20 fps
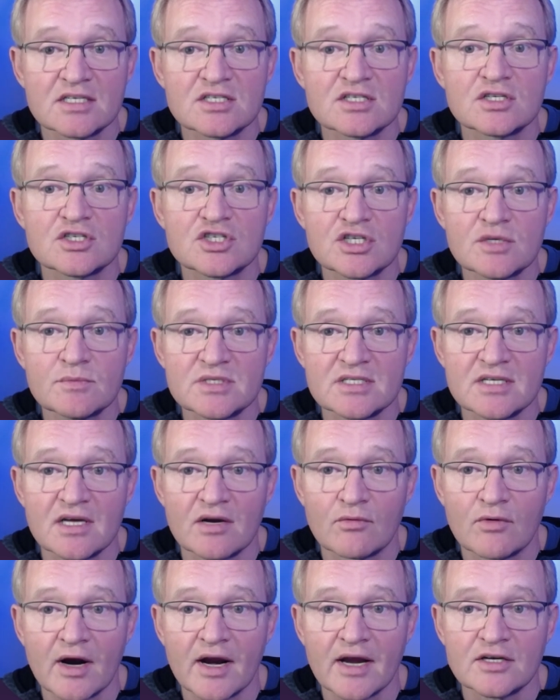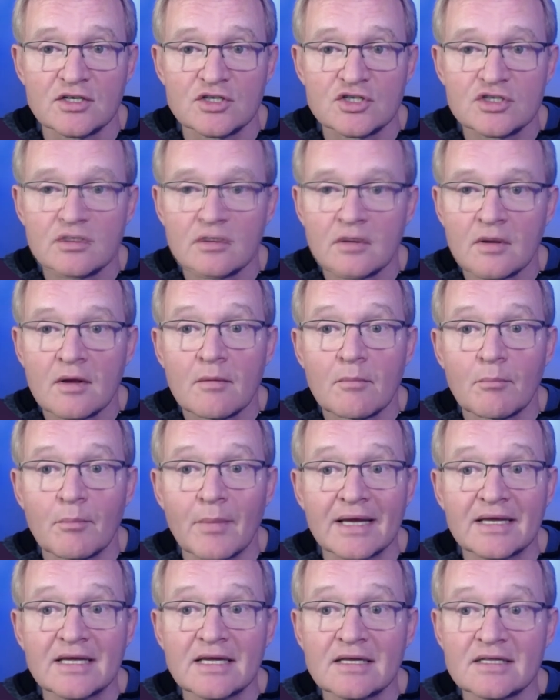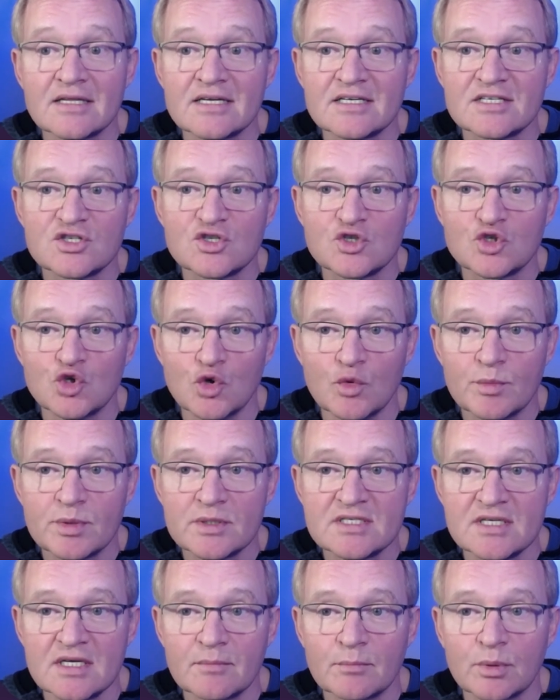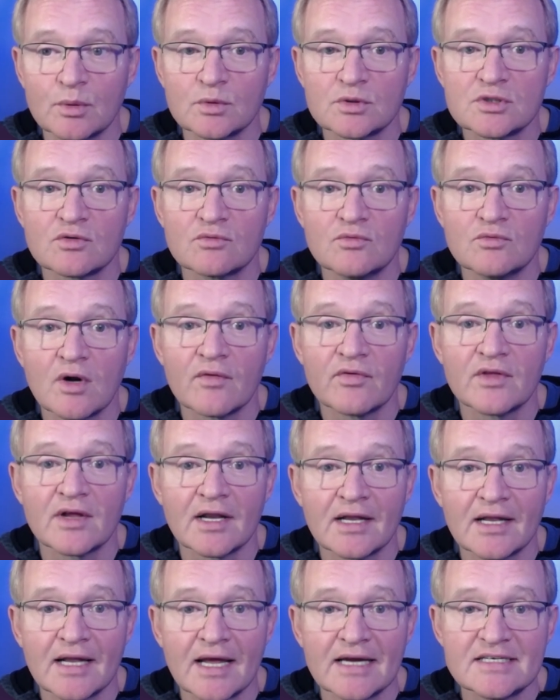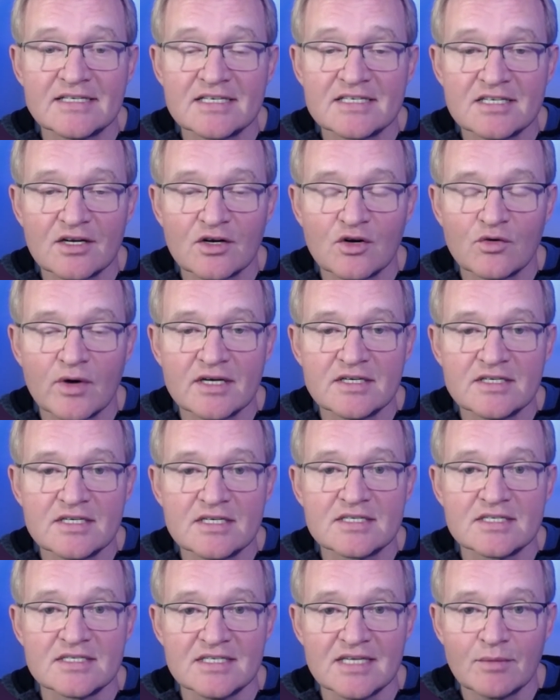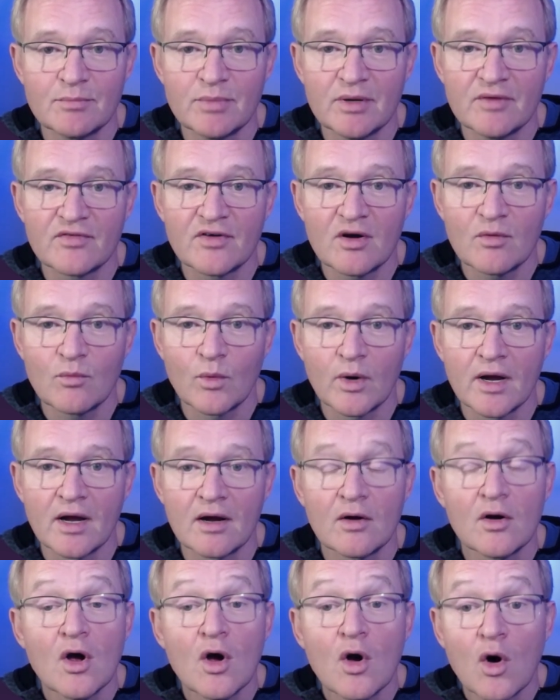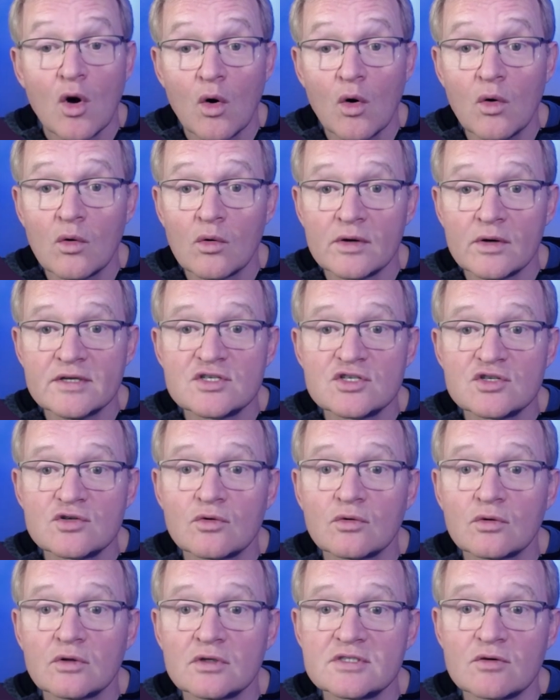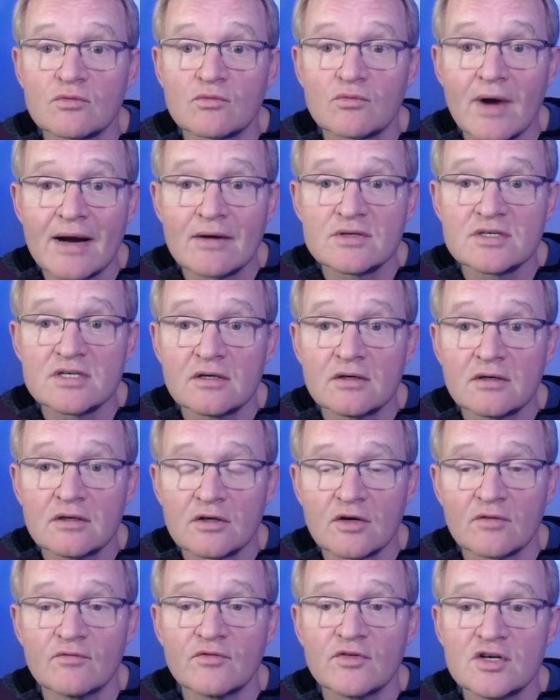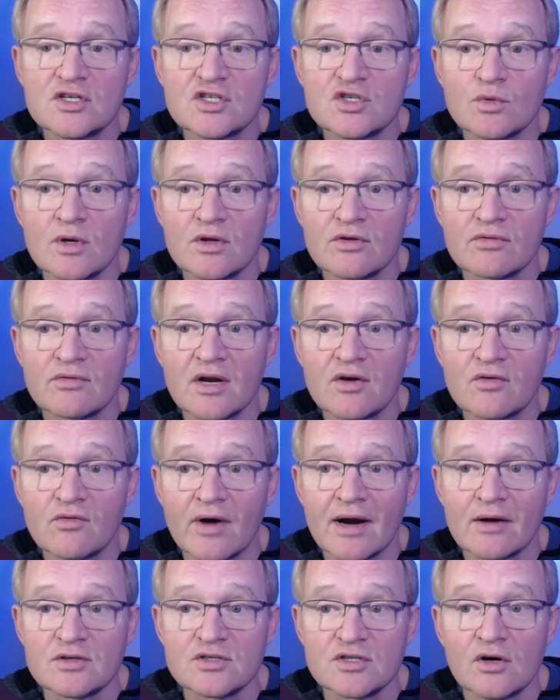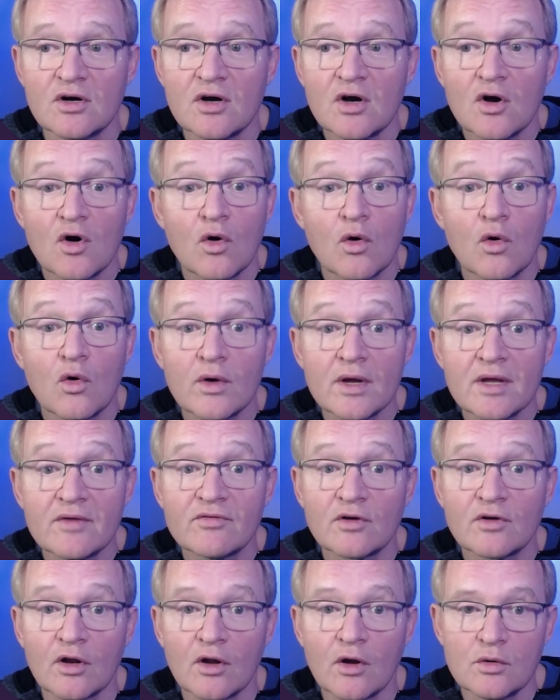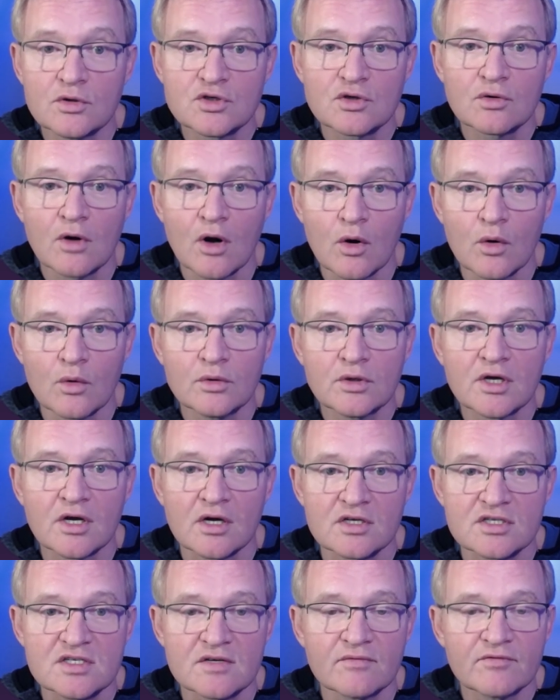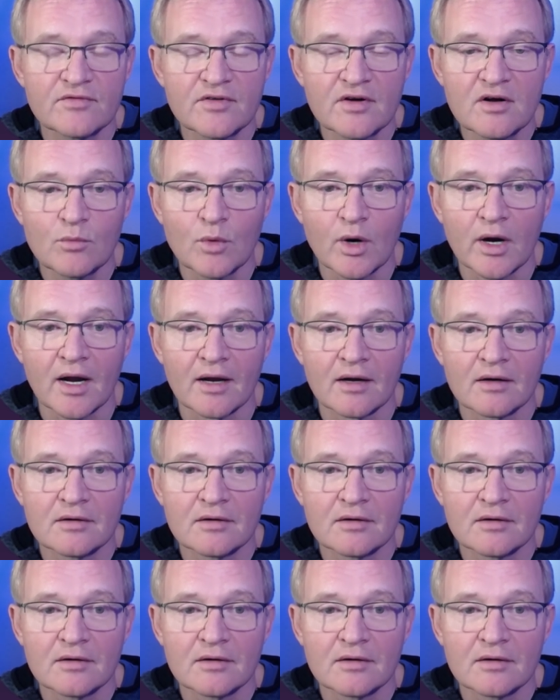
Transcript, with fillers: chipset range, making this super simple to run the latest and greatest Zigbee firmware or install as a router, convert to a thread router, or even load your own custom firmware.